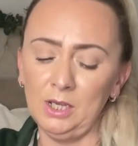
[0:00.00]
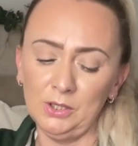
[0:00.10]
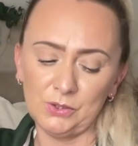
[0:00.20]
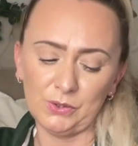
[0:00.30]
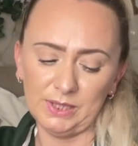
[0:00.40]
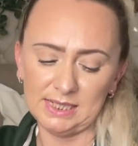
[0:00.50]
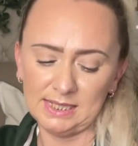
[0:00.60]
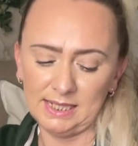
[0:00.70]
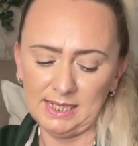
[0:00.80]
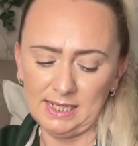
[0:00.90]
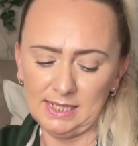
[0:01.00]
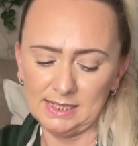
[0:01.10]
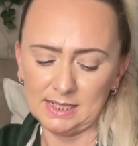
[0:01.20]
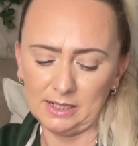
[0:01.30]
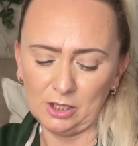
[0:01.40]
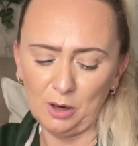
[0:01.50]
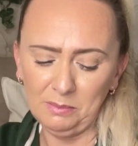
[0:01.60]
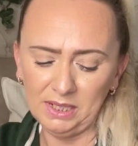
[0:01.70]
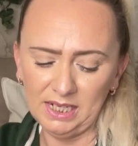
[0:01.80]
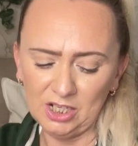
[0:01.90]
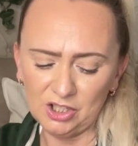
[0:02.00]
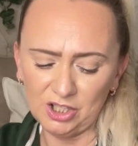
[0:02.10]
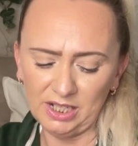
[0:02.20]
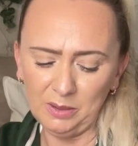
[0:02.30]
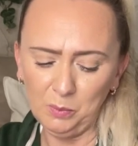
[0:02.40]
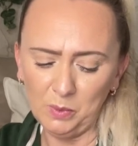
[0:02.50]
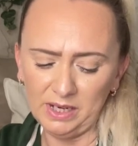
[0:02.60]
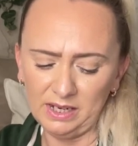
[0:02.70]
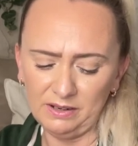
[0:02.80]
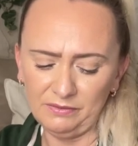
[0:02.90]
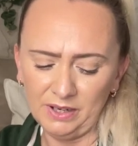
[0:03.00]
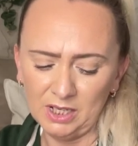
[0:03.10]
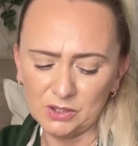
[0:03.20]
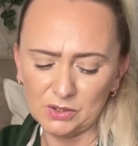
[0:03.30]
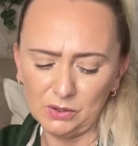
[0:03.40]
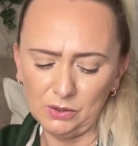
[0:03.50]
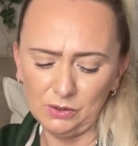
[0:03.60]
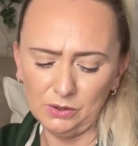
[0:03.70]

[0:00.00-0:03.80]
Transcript: So it says combination in wave, slow